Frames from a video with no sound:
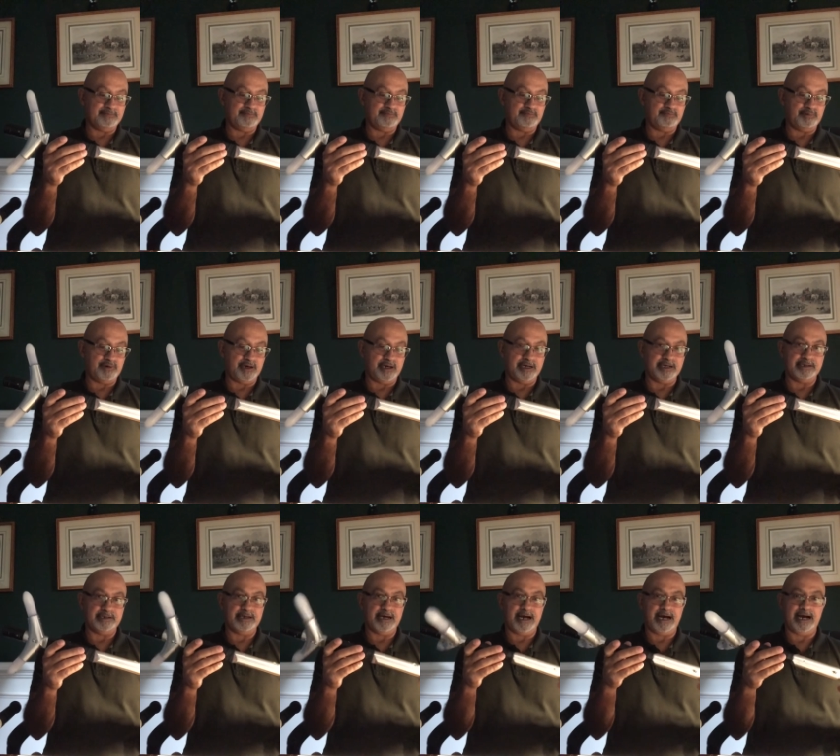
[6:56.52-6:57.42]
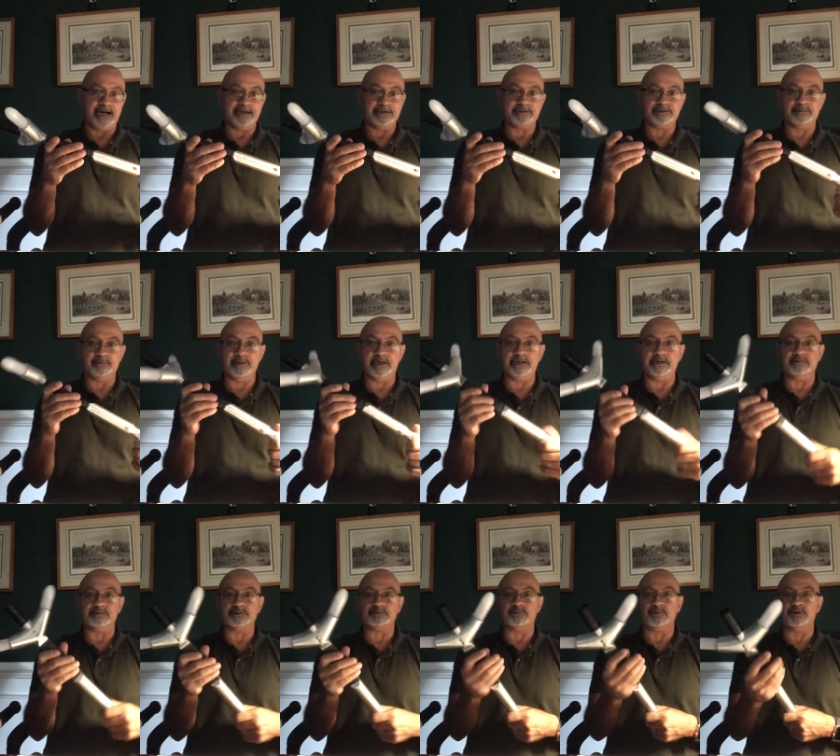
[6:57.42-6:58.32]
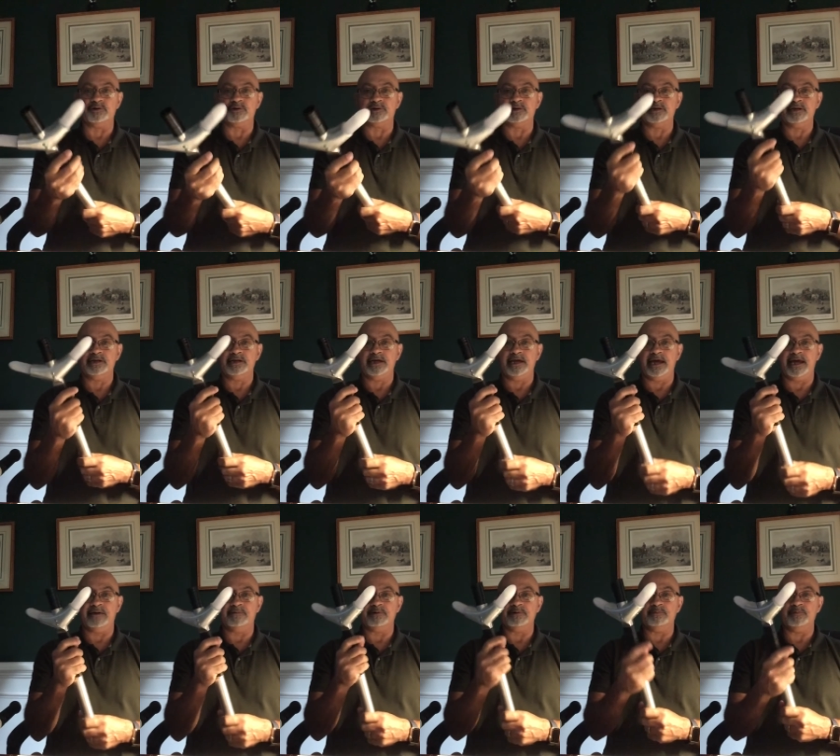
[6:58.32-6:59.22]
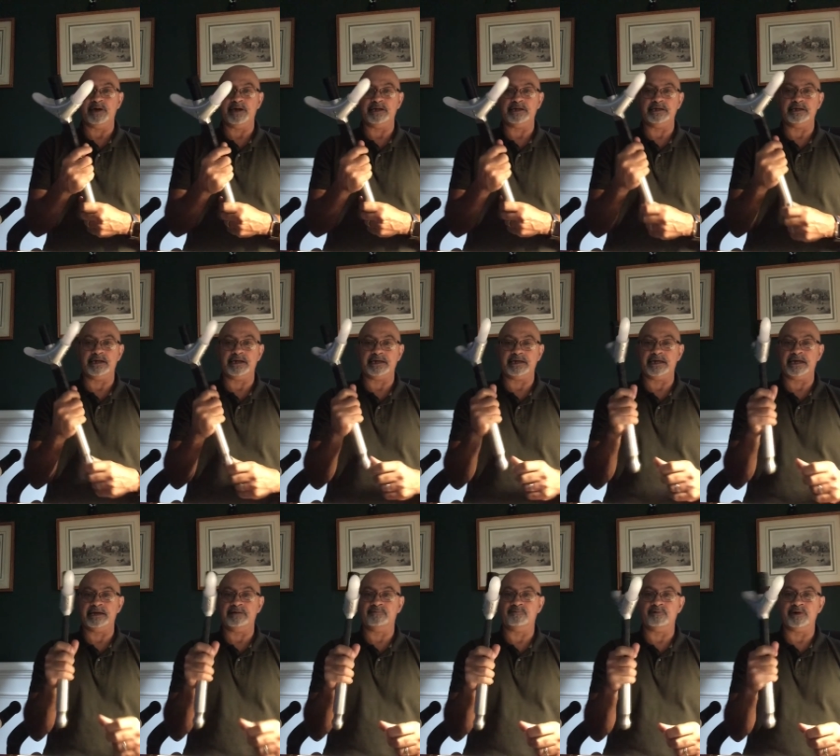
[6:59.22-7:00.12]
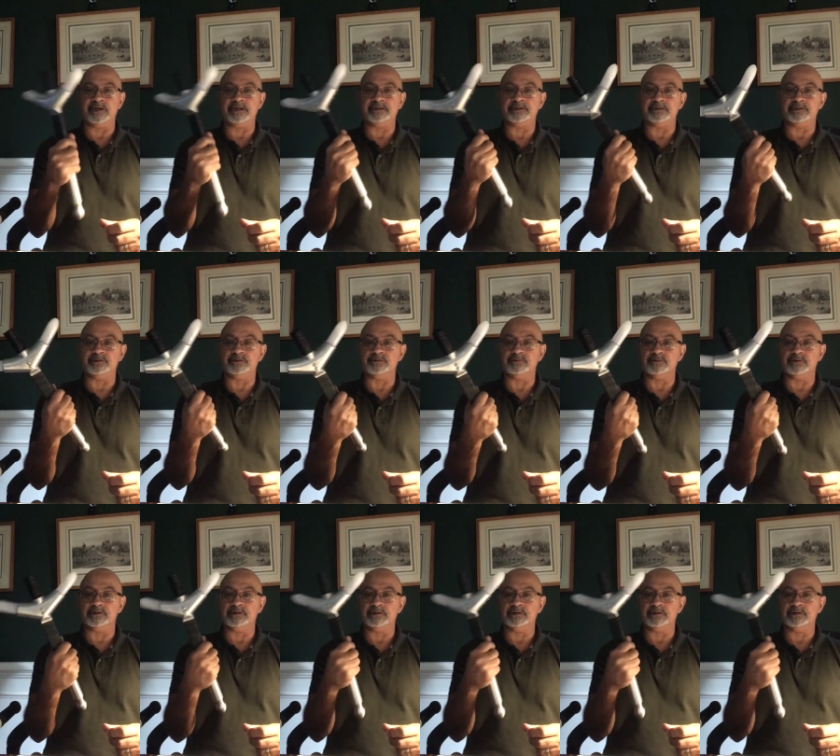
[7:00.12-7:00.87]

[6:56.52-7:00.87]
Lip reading: But to me, it was worth every penny, and I can't wait to do